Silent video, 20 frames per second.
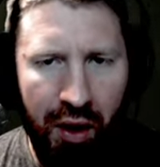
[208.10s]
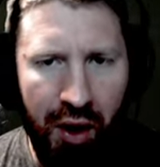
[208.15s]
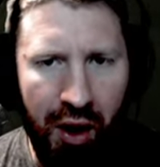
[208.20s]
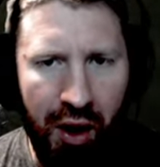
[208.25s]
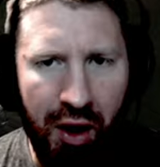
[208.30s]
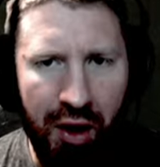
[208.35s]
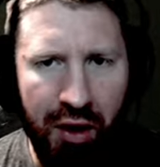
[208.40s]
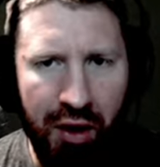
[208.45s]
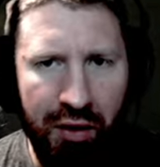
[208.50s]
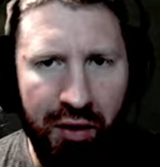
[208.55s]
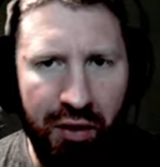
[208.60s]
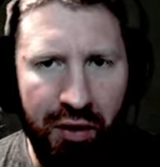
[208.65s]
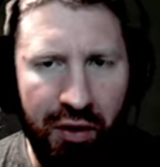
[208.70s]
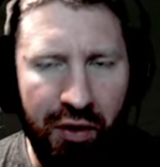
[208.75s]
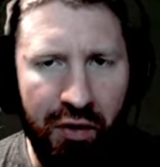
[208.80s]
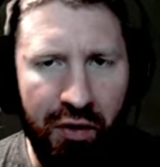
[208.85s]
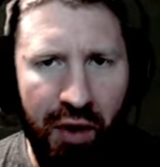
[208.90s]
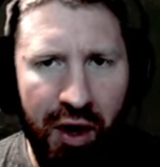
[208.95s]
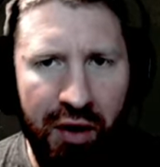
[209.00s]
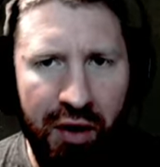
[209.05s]
And they're
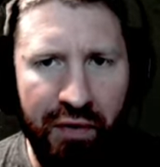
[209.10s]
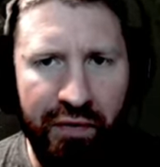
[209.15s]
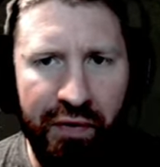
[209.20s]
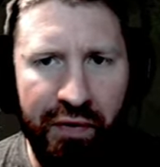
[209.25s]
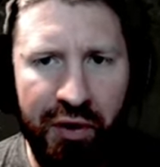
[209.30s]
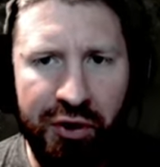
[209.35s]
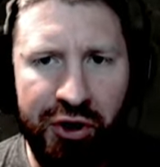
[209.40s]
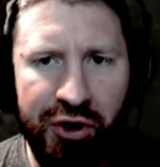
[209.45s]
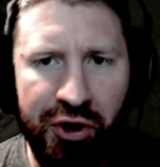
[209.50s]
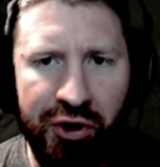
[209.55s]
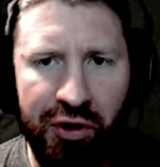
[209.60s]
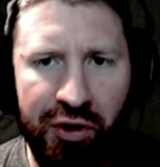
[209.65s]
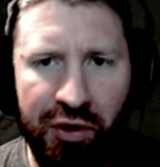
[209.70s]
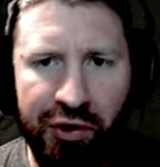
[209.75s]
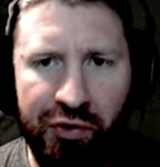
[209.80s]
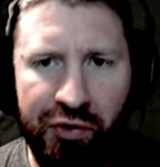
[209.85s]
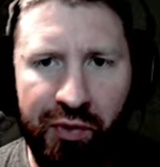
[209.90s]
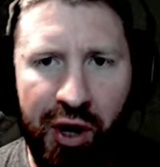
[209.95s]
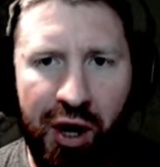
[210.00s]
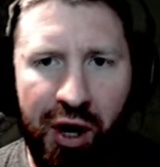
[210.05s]
quite versatile
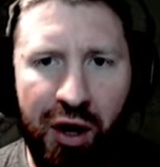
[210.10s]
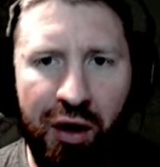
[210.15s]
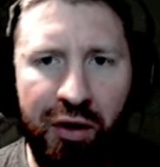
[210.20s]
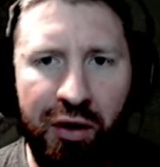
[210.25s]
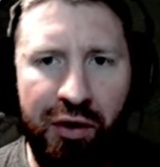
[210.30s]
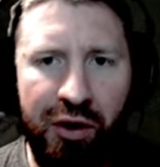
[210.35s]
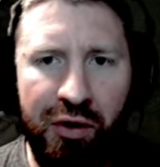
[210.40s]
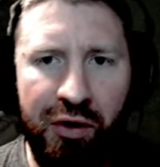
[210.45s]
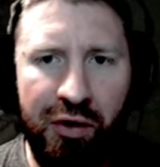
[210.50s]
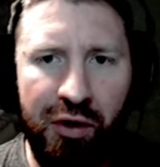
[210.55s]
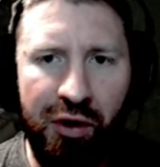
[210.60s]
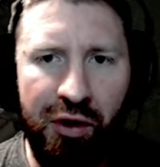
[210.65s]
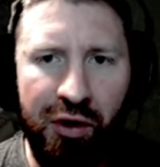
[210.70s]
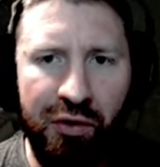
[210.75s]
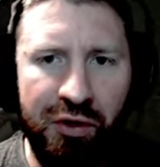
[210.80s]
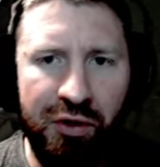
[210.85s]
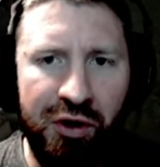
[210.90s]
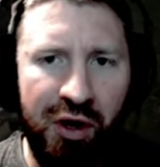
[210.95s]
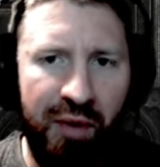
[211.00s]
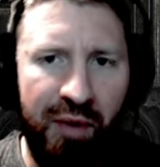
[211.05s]
as well. You could
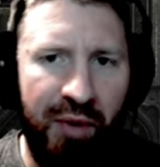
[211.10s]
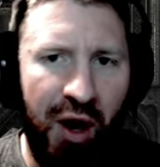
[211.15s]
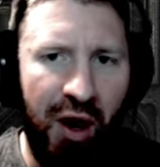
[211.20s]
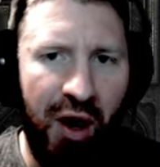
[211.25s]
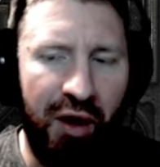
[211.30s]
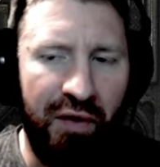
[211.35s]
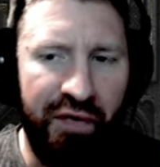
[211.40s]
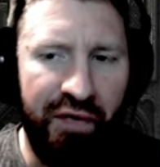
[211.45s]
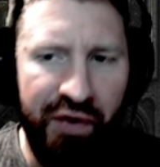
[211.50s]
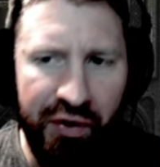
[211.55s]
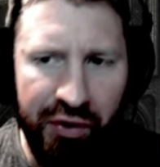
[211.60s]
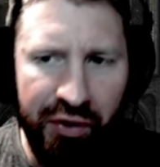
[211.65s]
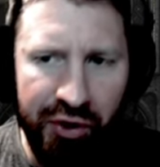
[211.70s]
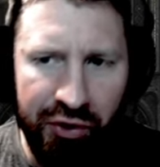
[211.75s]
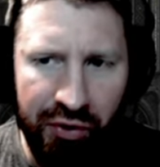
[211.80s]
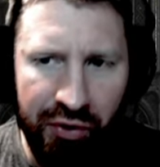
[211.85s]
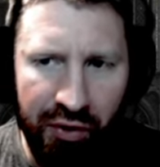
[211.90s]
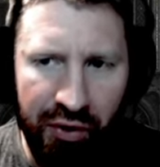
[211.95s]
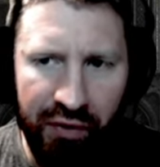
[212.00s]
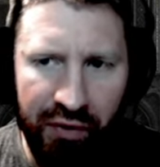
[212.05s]
use them on a Fury
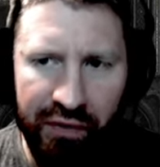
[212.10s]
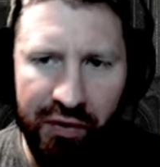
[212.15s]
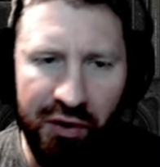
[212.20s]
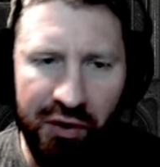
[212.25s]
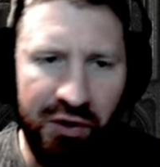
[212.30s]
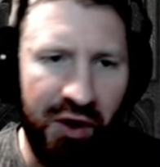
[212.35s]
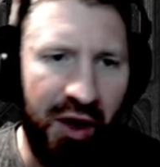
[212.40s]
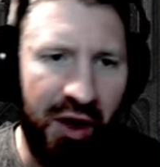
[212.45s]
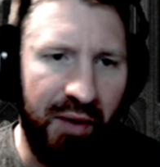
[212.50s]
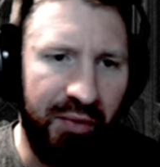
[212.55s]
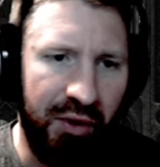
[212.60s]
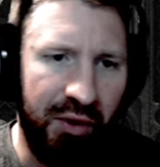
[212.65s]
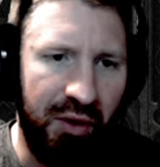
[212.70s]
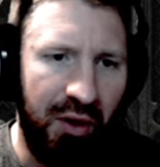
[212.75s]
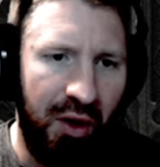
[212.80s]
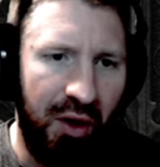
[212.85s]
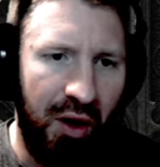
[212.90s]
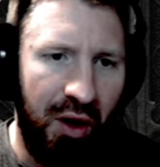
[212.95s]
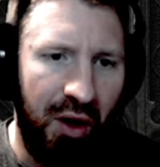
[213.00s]
Droid, for example.